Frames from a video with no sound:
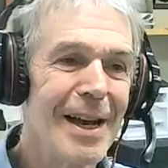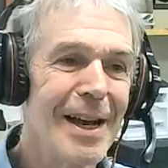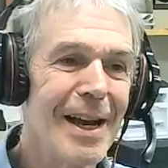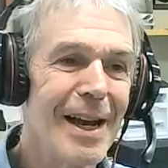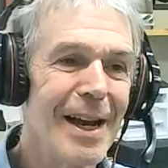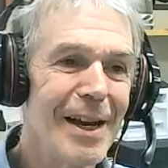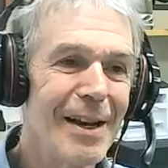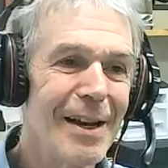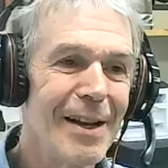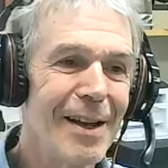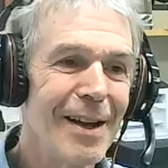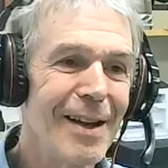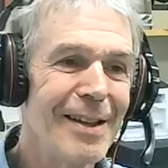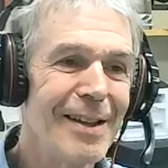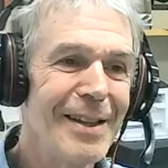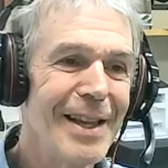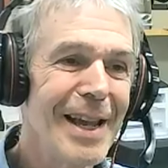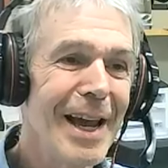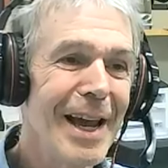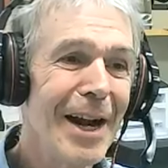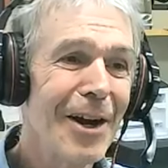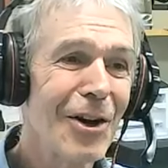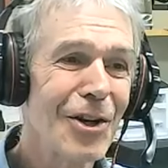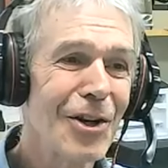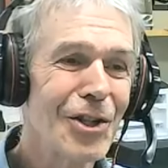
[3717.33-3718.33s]
Uh,
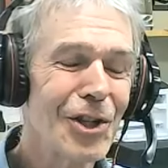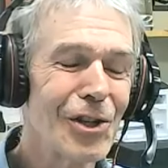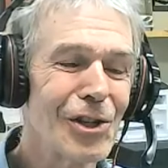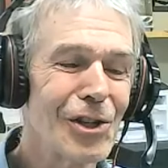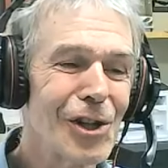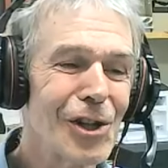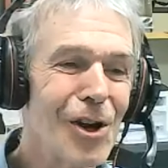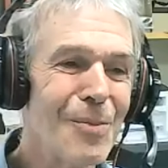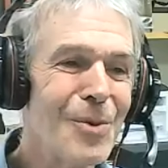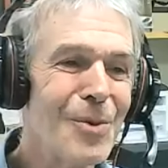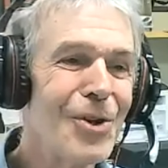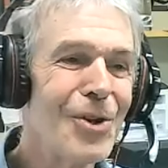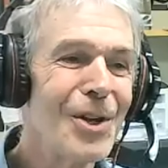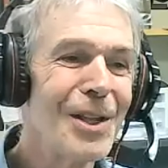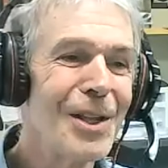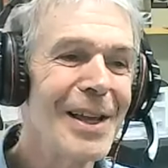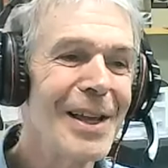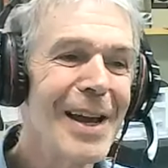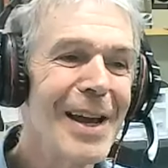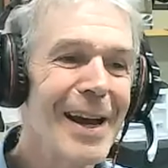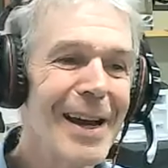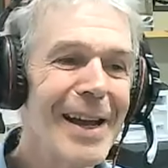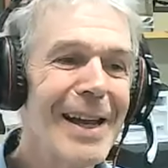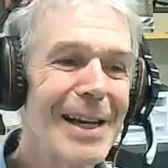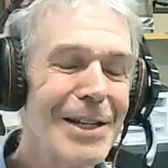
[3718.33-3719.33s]
the aerosol
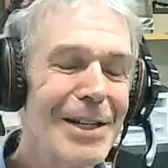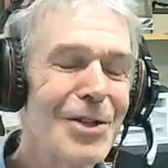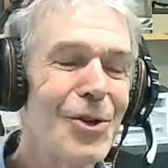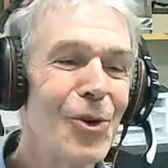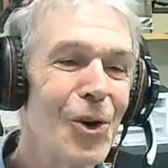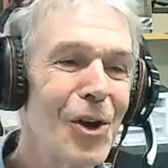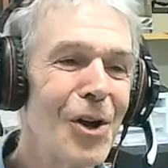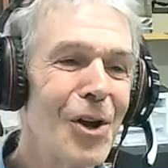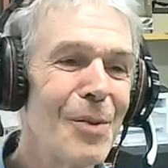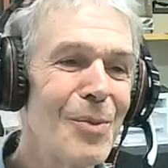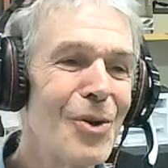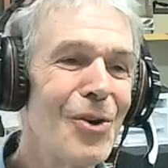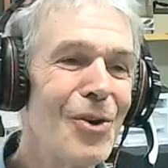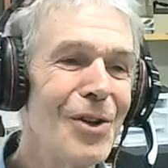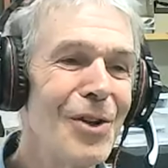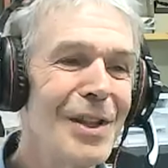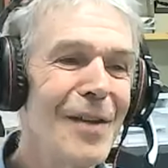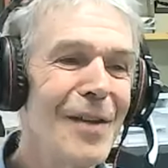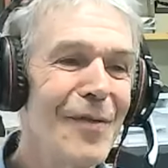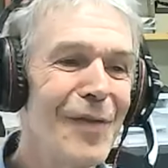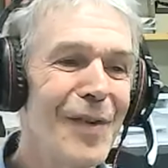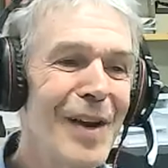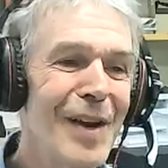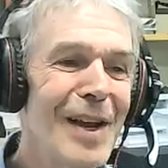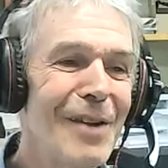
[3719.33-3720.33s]
community, I guess your
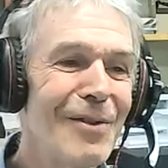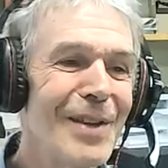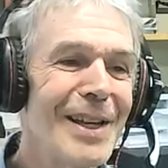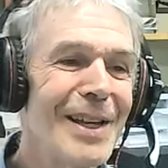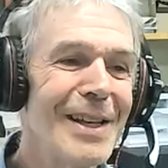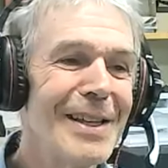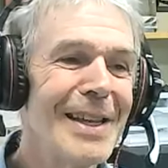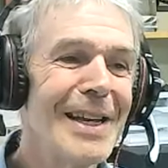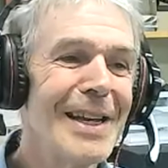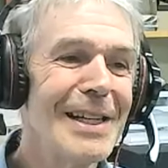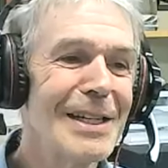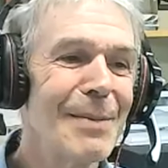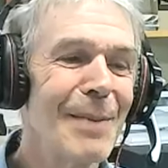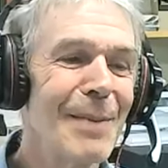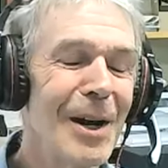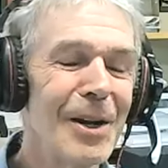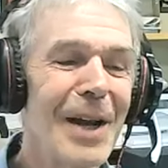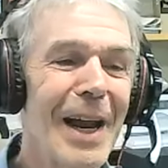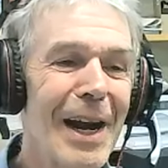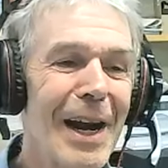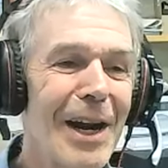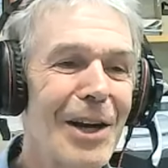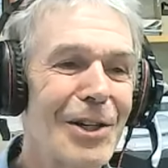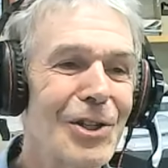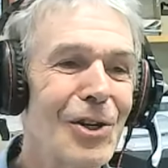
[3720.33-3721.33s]
community frequently thinks about
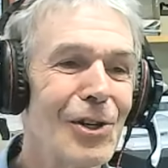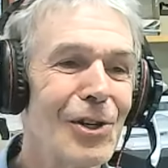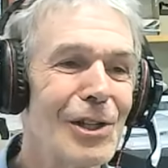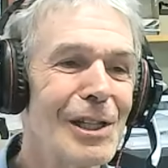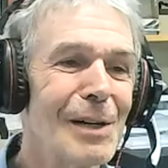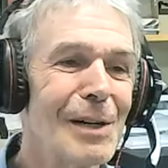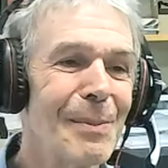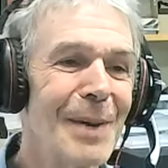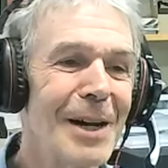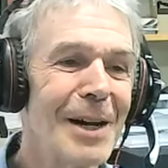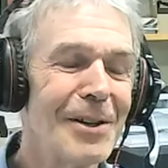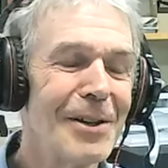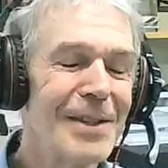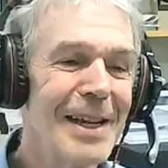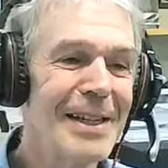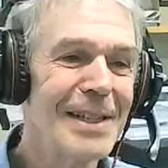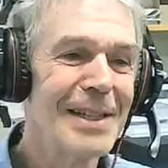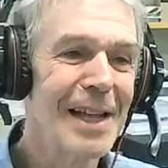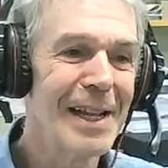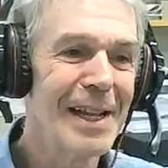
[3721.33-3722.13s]
aerosol, about things